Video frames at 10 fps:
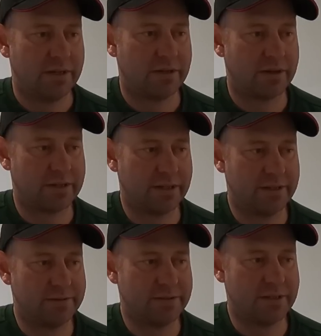Like
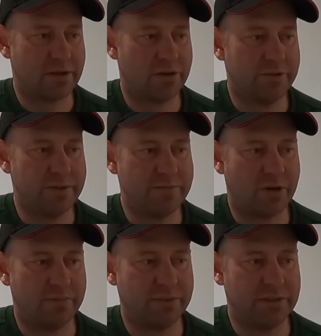the economy
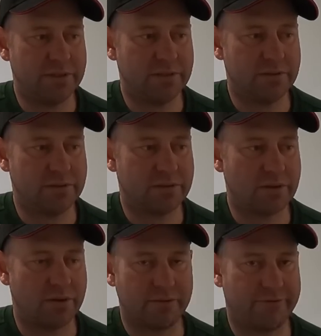might be
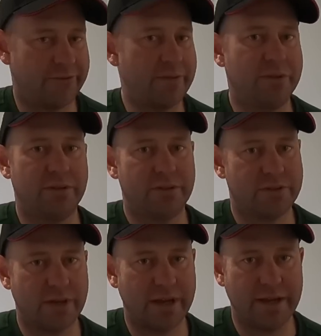going
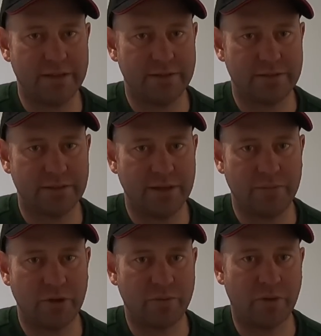fabulous and yet
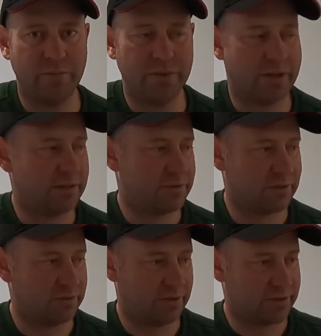no problem, and I
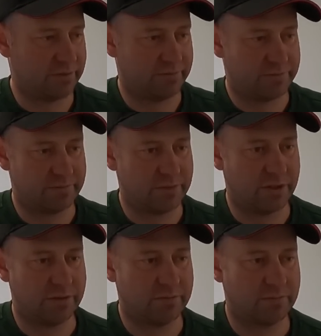sell lots of, you
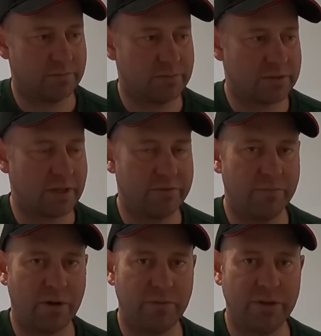know, stuff at
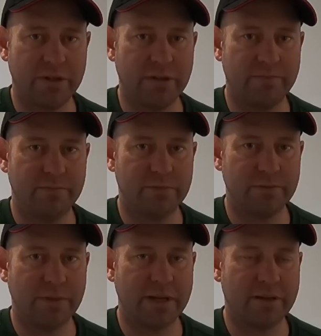my work and I
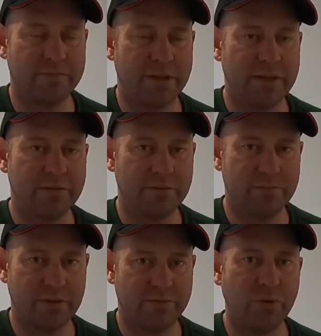make enough money
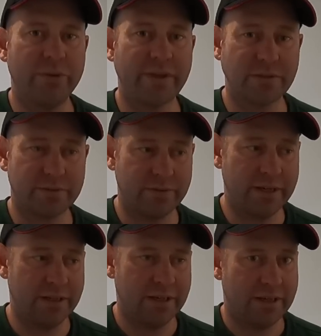to afford that sort of
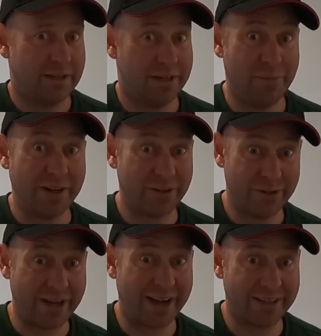van. It might go
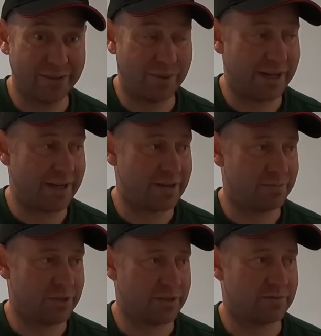the other way, and
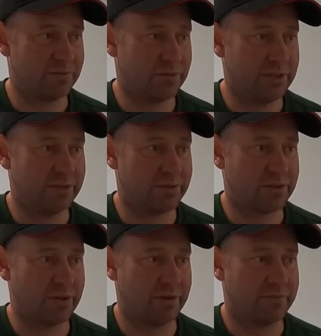I'm just really
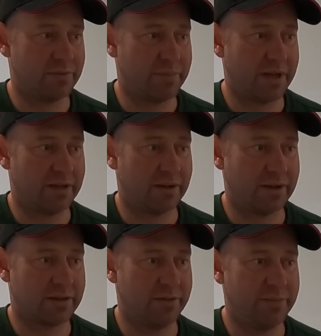reserved about
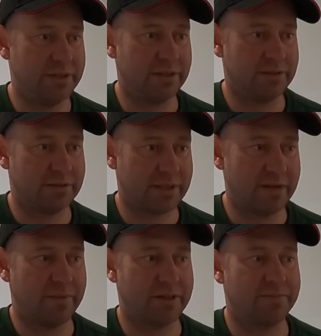like committing
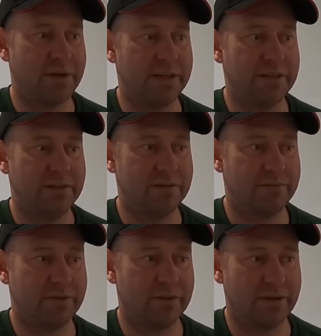that much money
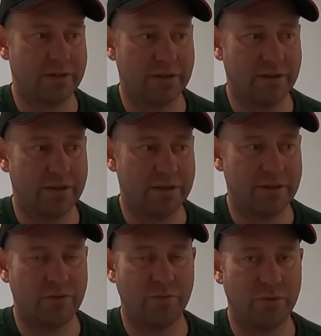for like a
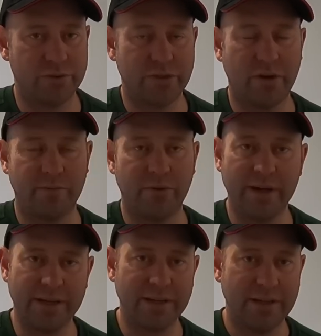year or more's time
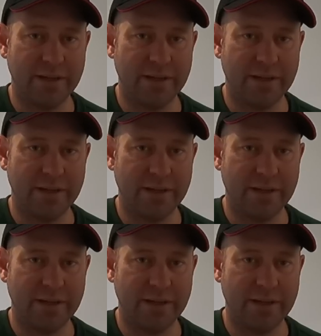away.